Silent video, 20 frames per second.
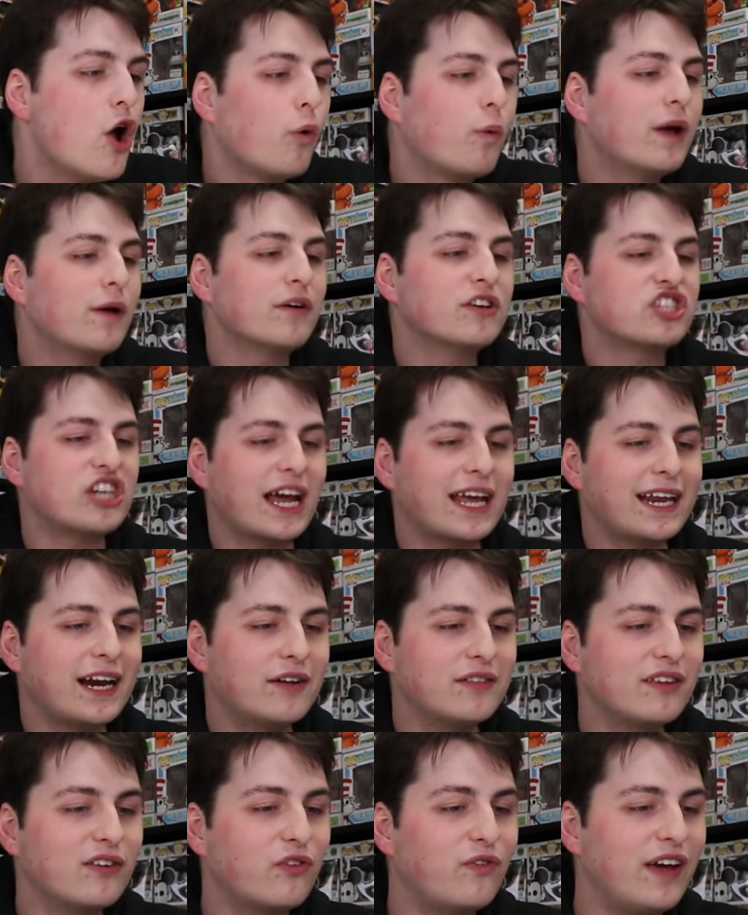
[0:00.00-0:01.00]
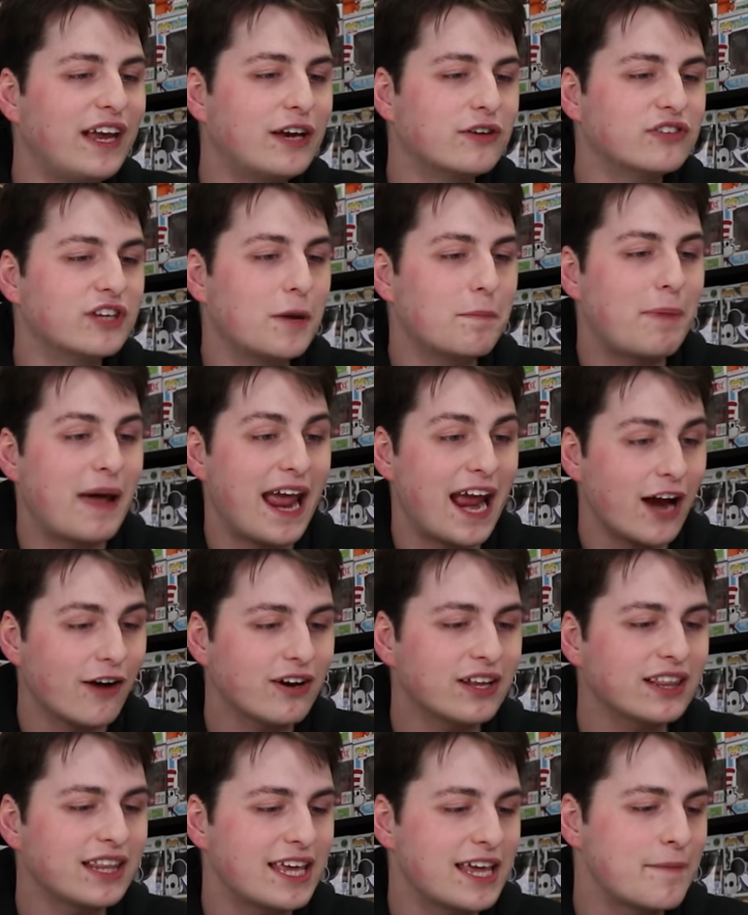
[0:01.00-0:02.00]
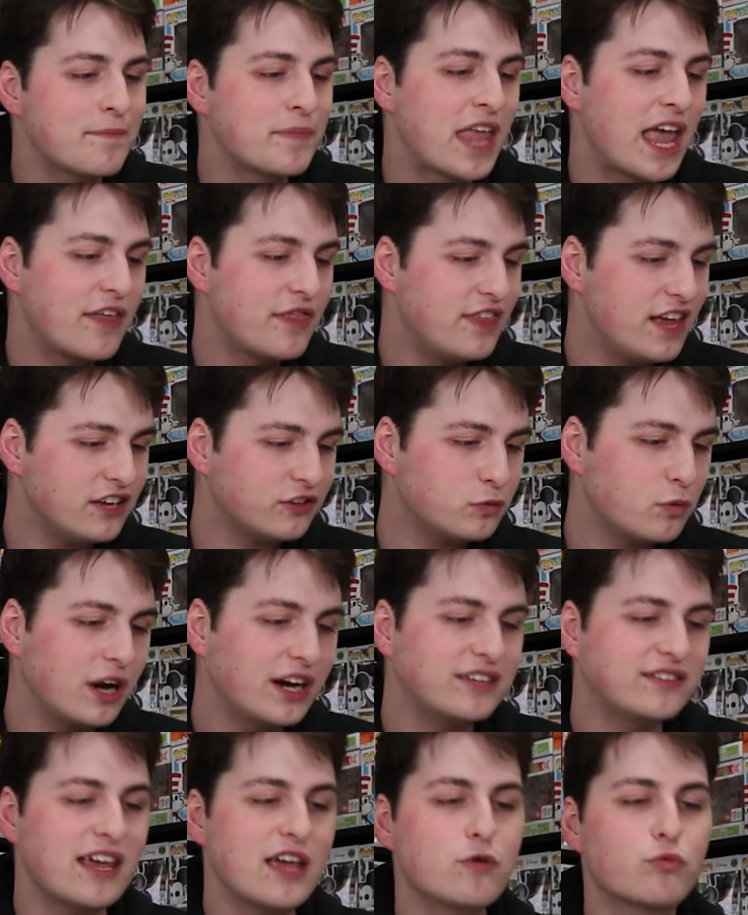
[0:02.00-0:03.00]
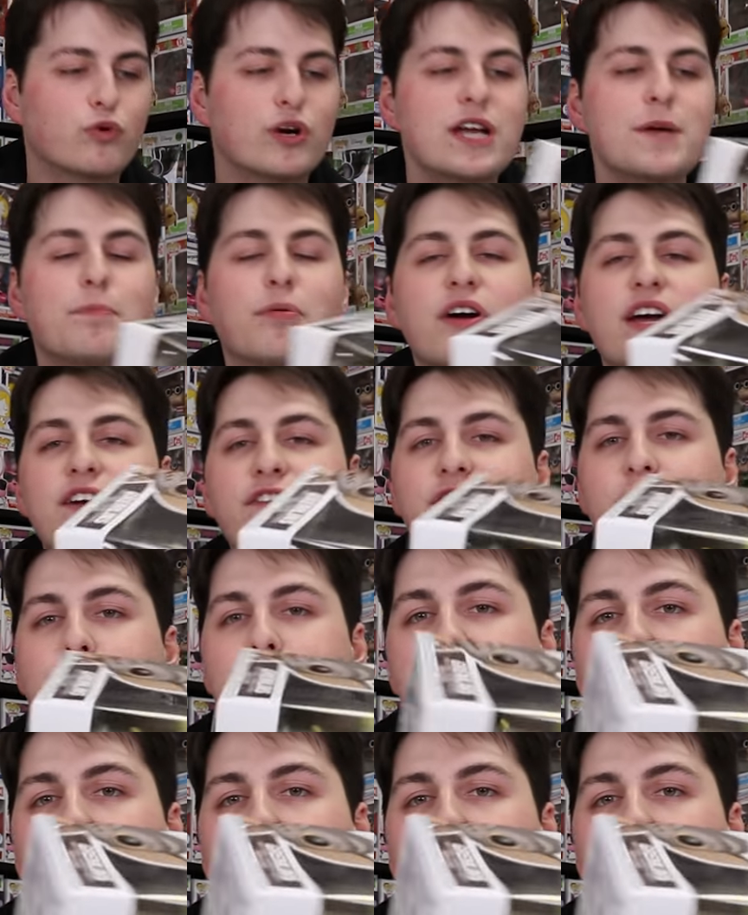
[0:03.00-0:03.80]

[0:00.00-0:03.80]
We were checking out these figures and apparently this one is a reprint from